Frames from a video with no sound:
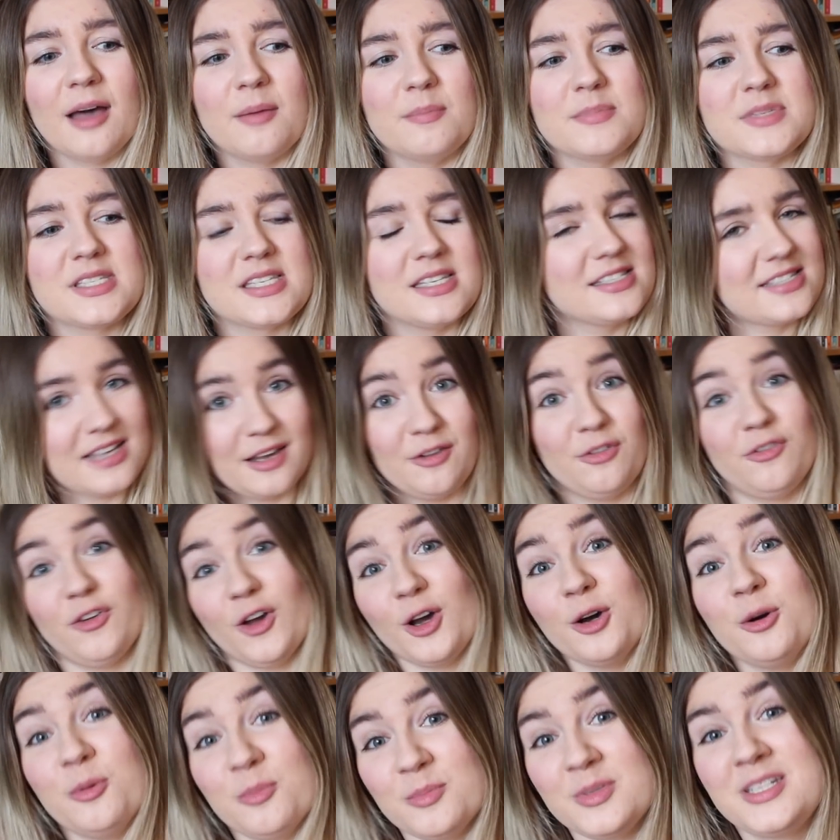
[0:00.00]
since I
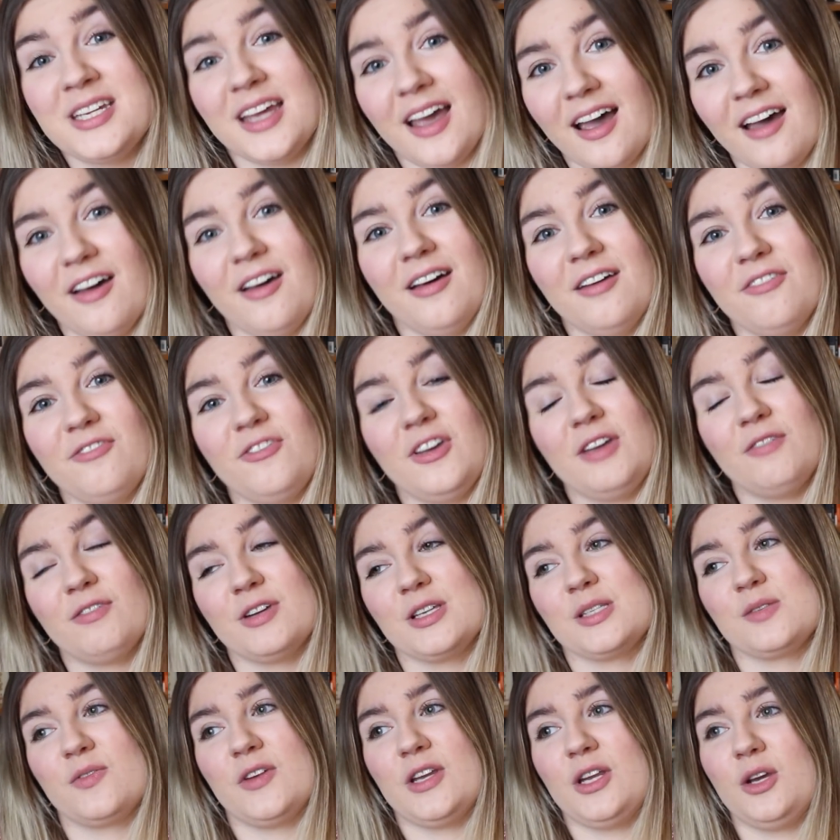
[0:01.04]
filmed a
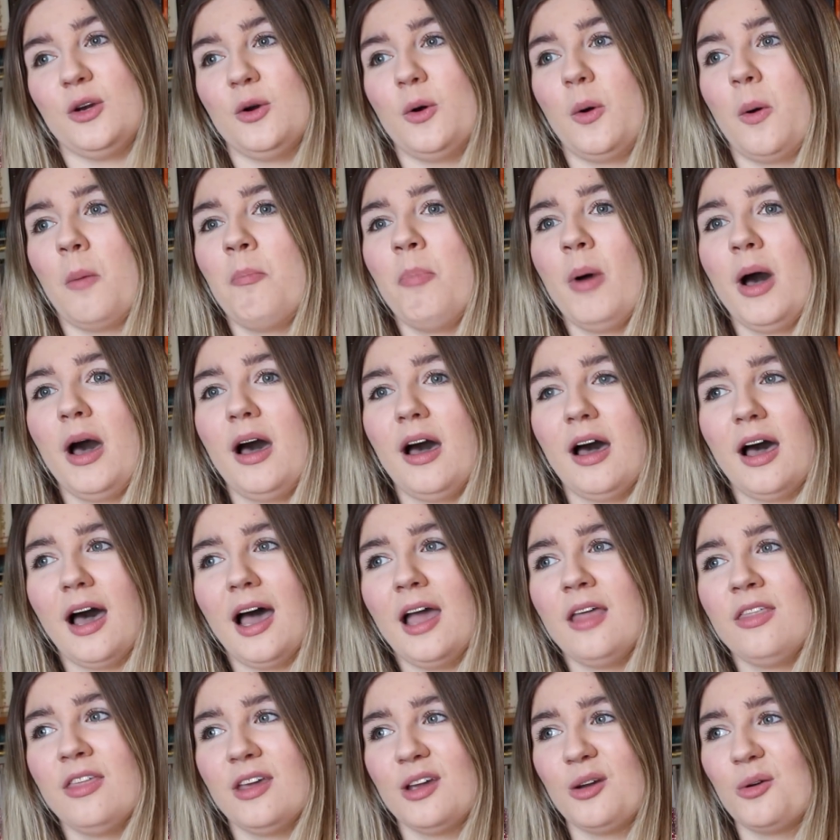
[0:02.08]
favourites video, but
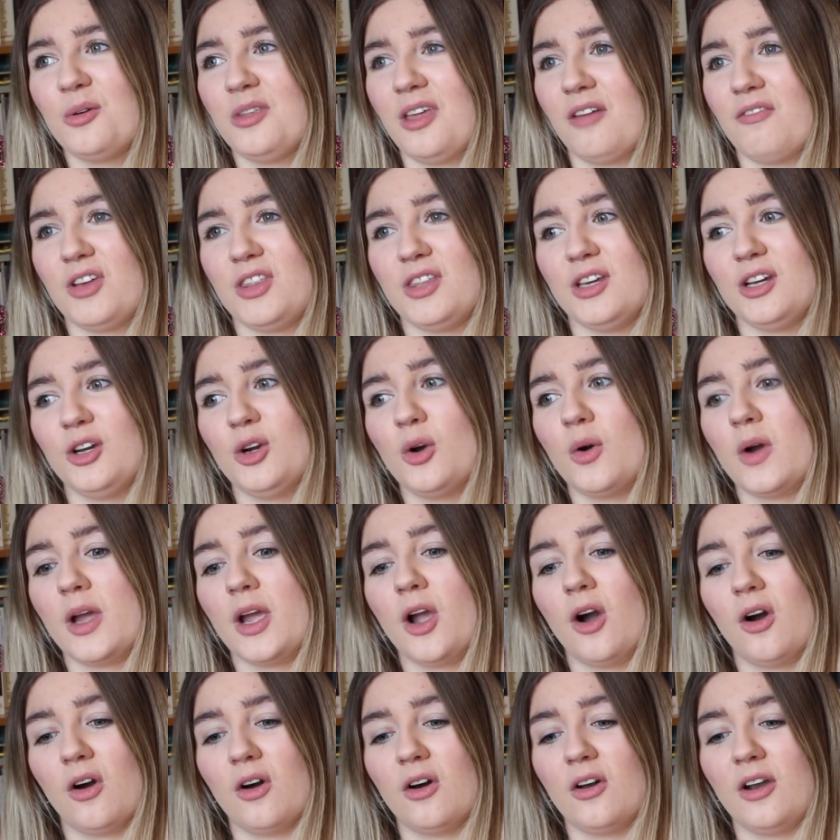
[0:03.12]
I think with everything
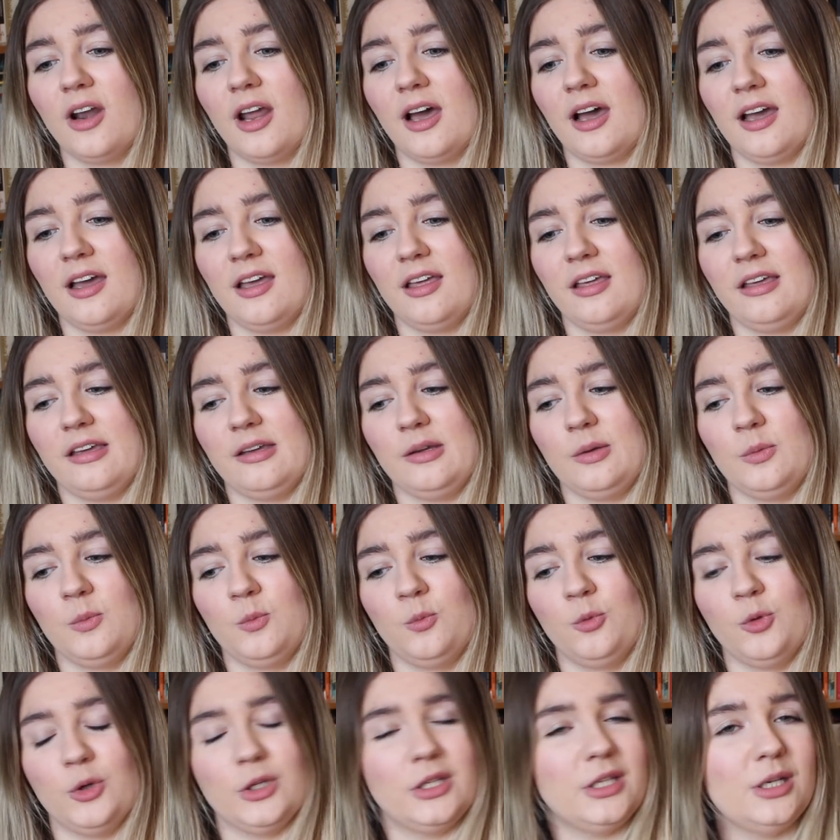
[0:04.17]
going on I
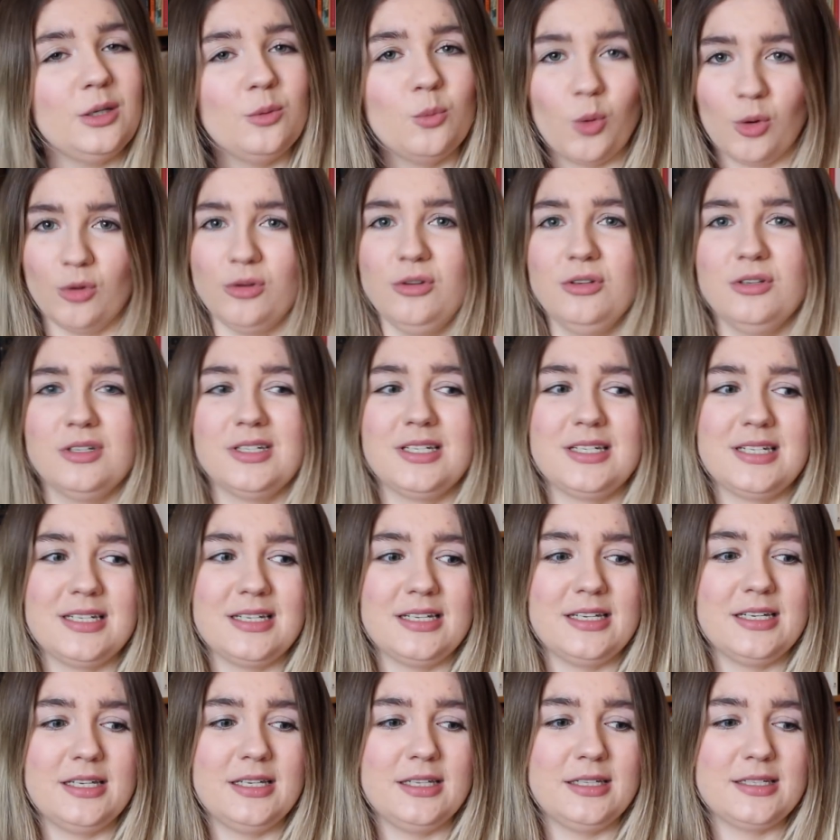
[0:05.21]
really want
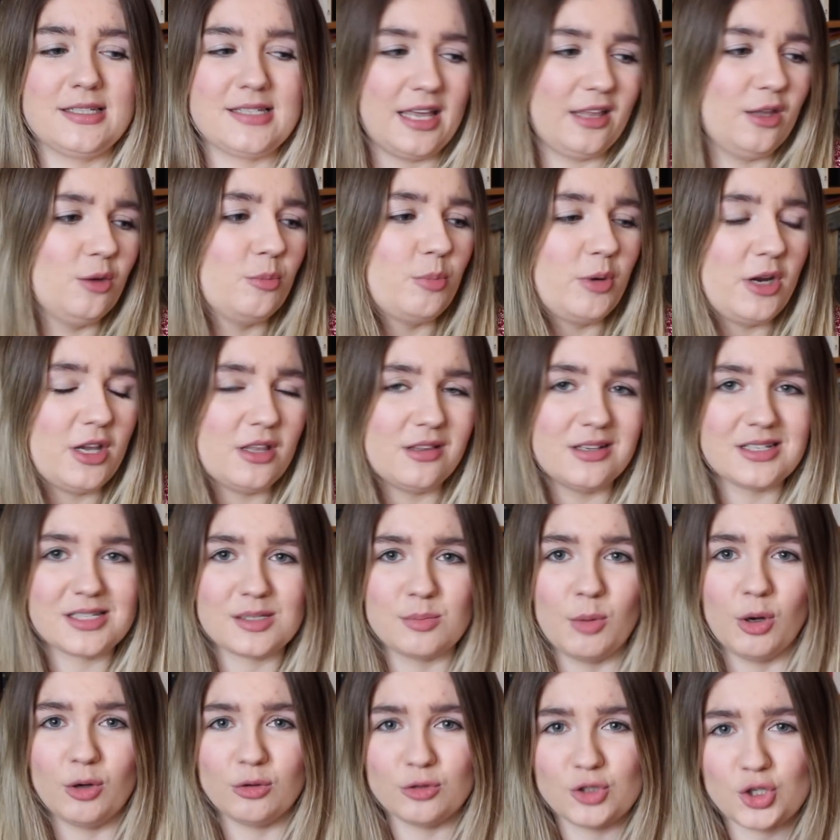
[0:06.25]
to celebrate the
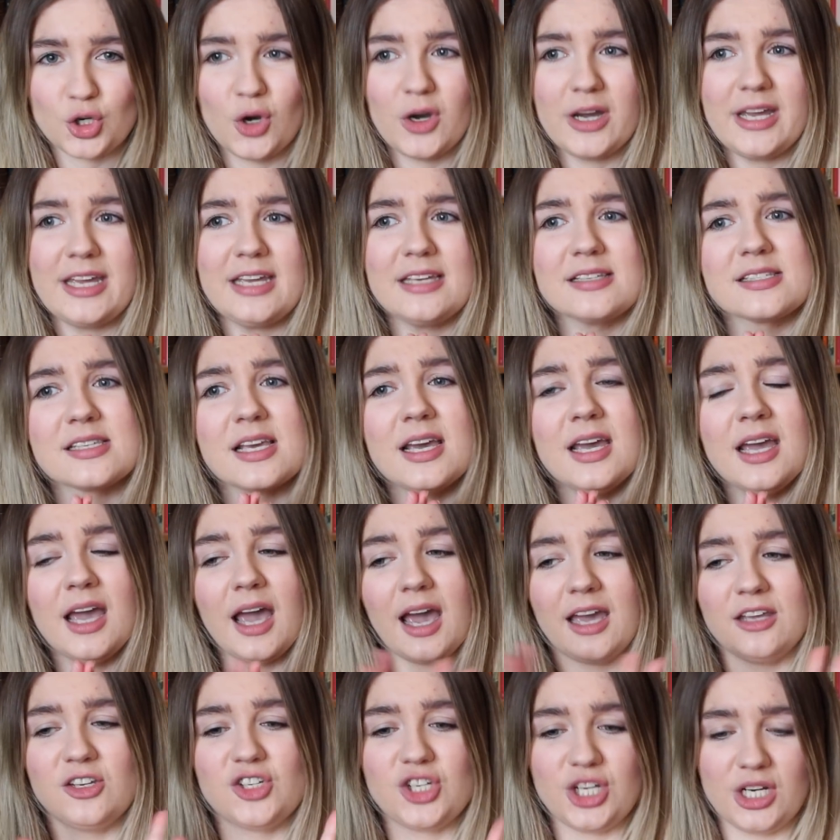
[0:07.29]
small joys
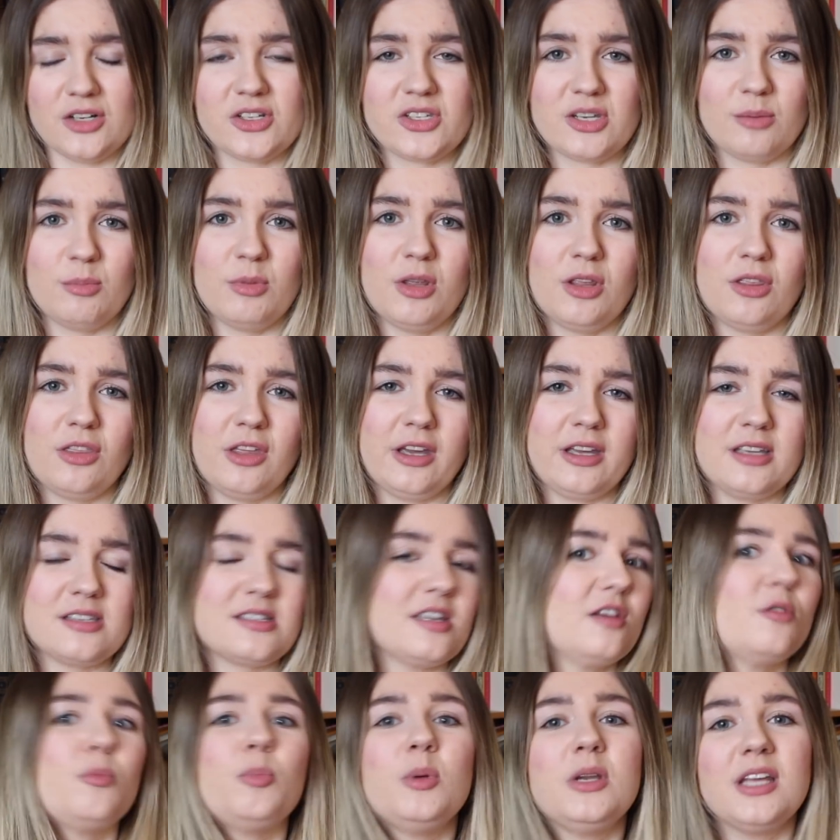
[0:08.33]
and share some of the things
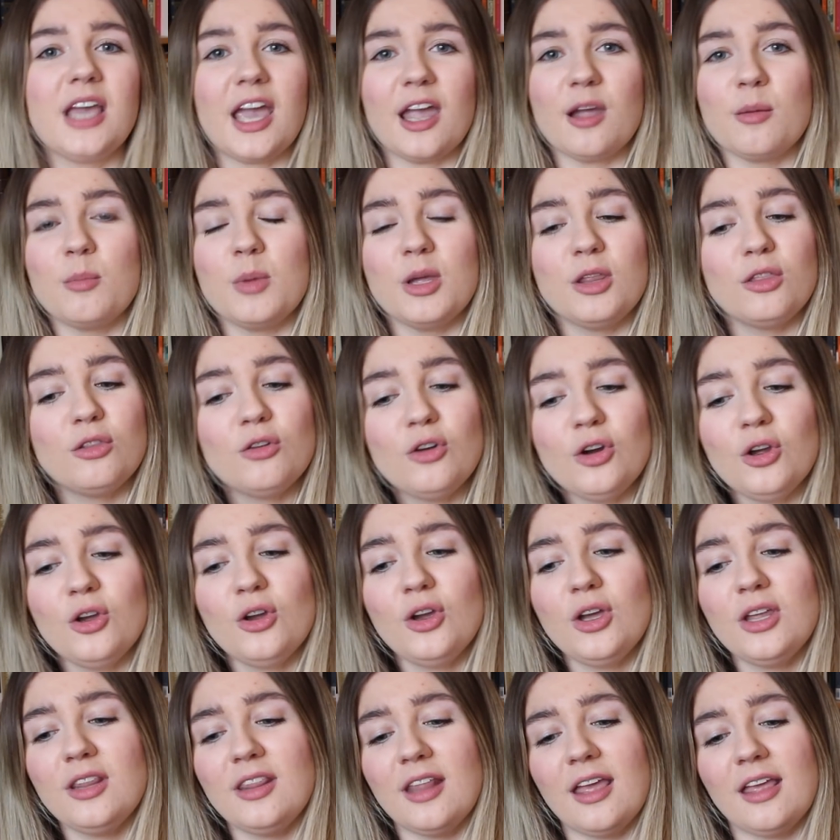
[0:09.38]
that have been getting me
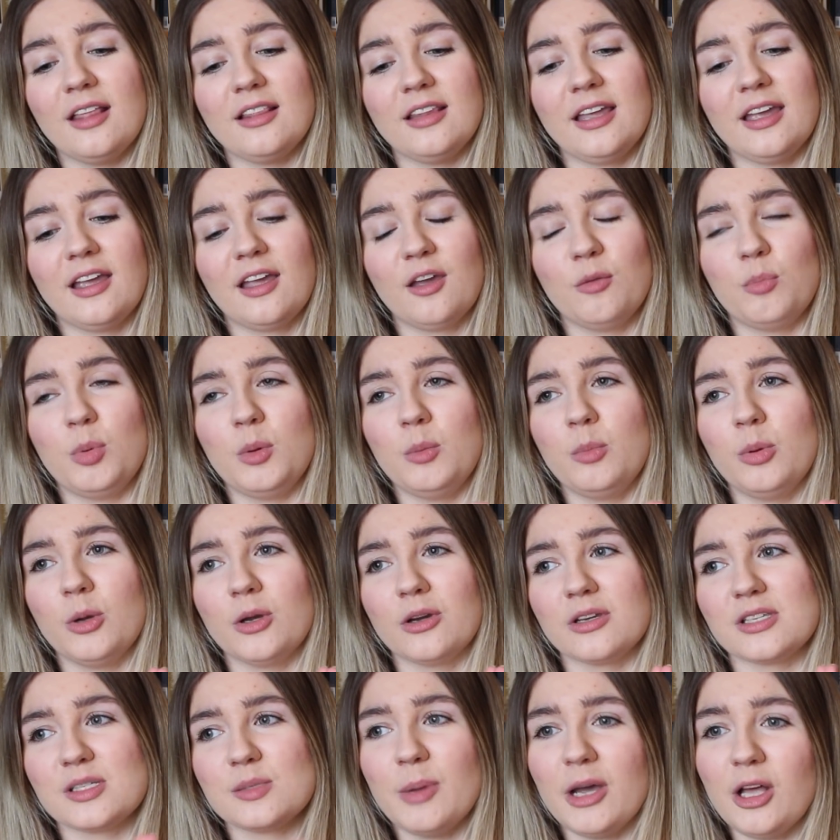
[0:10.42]
through and that like have been putting
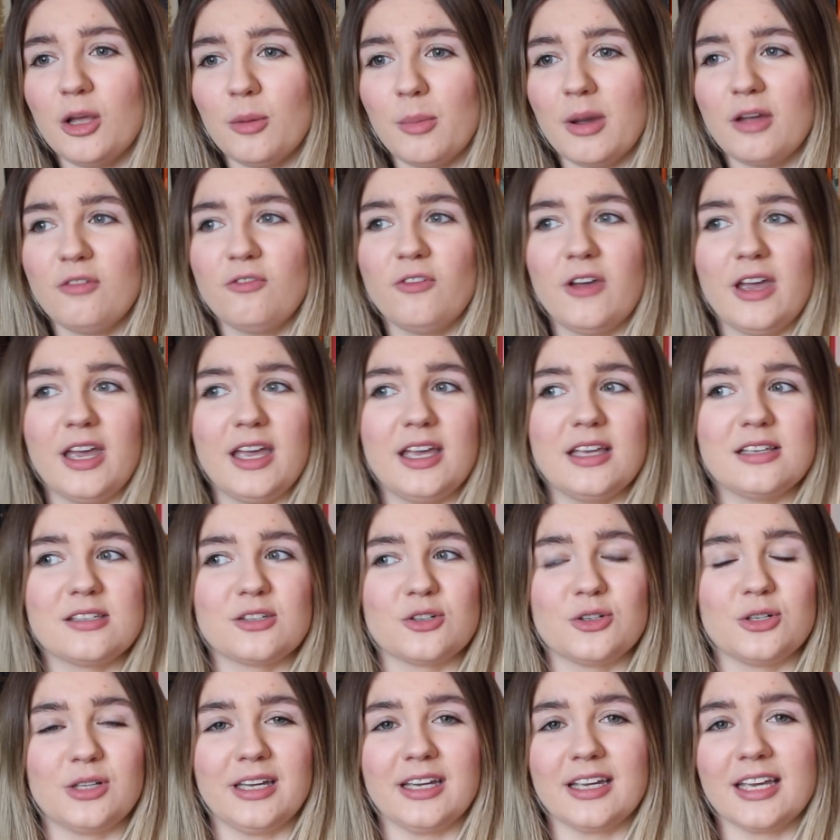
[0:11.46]
a smile on my face
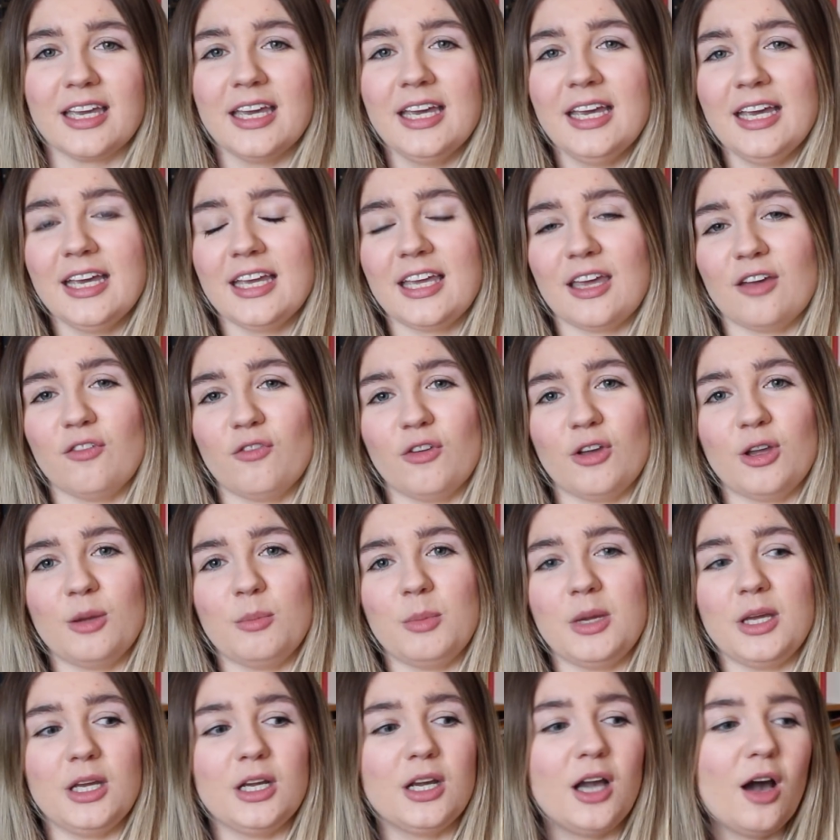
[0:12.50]
or like giving
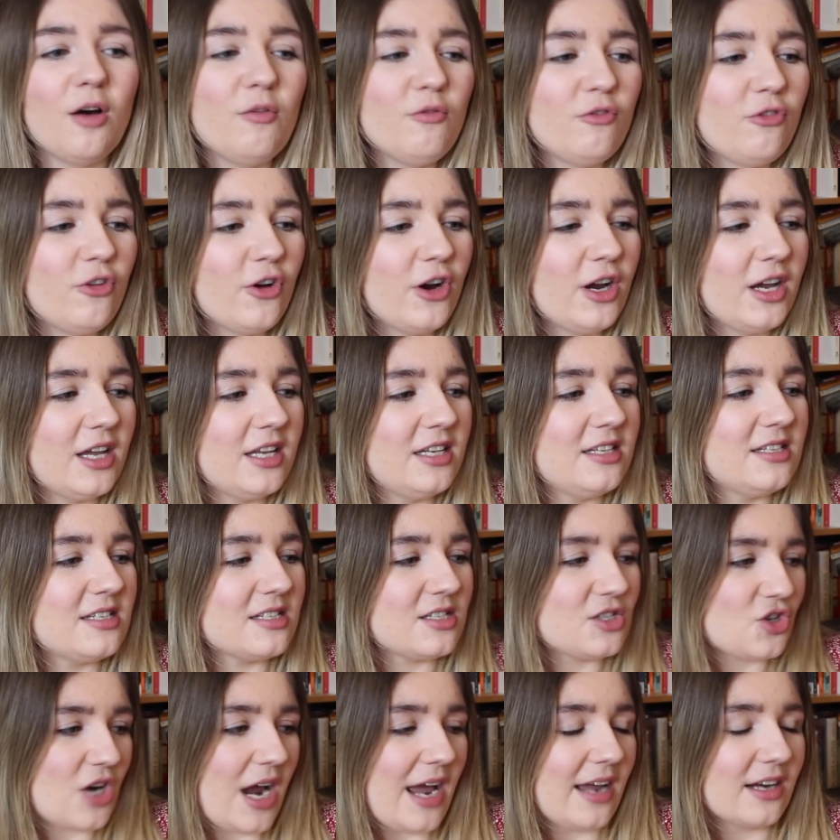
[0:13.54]
me comfort and
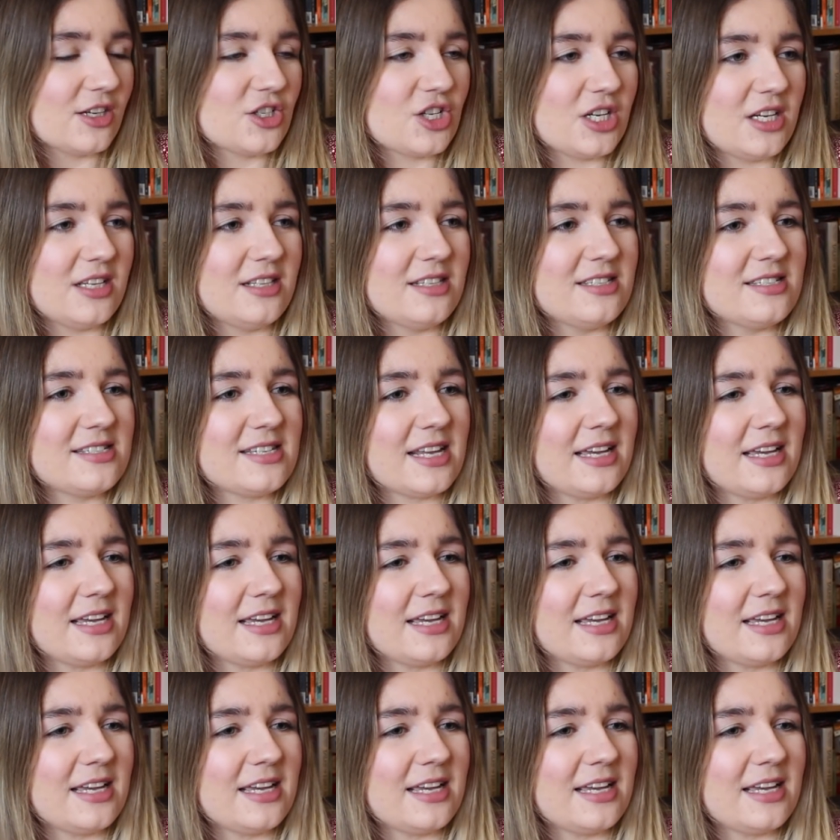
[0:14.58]
distractions.